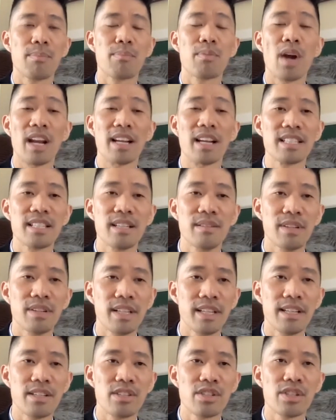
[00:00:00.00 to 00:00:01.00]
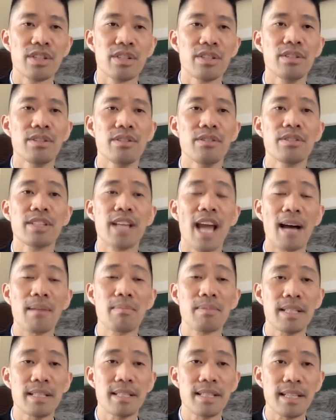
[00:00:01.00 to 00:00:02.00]
productivity issues,
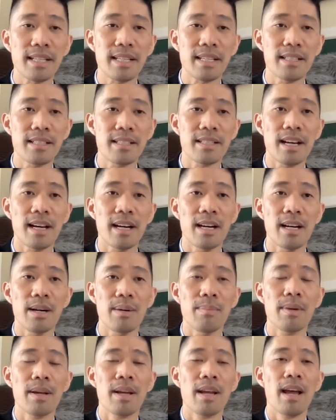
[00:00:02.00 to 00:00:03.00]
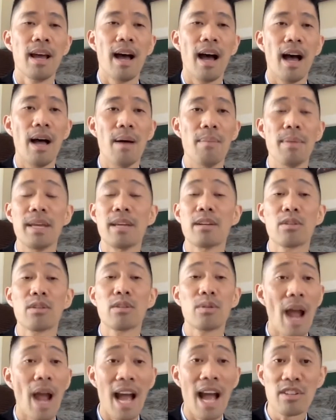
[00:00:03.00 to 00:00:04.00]
absenteeism,
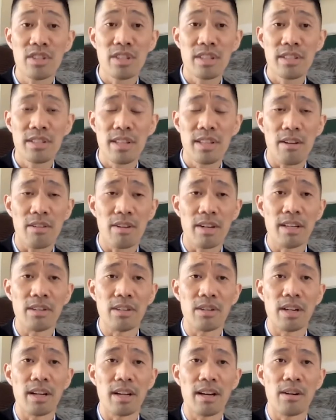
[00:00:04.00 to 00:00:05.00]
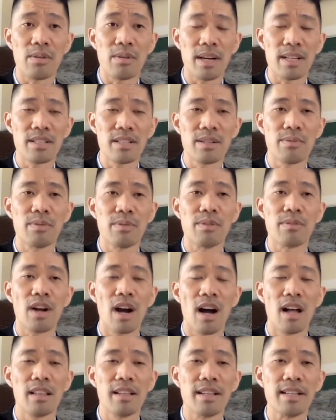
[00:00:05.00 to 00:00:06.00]
interactions that are aggressive with
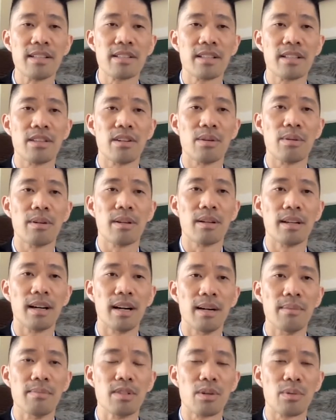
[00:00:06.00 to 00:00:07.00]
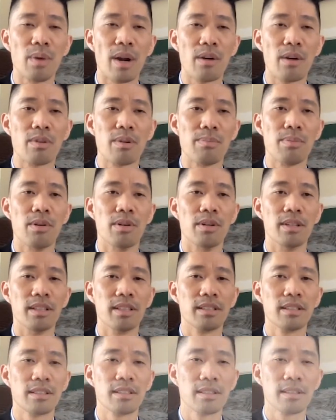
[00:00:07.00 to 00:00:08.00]
colleagues and their direct
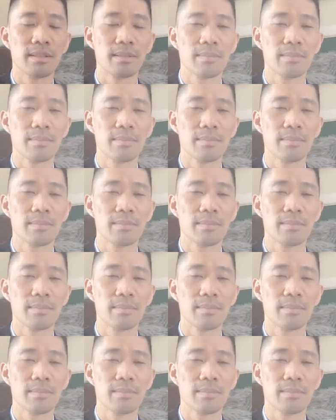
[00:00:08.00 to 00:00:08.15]
reports.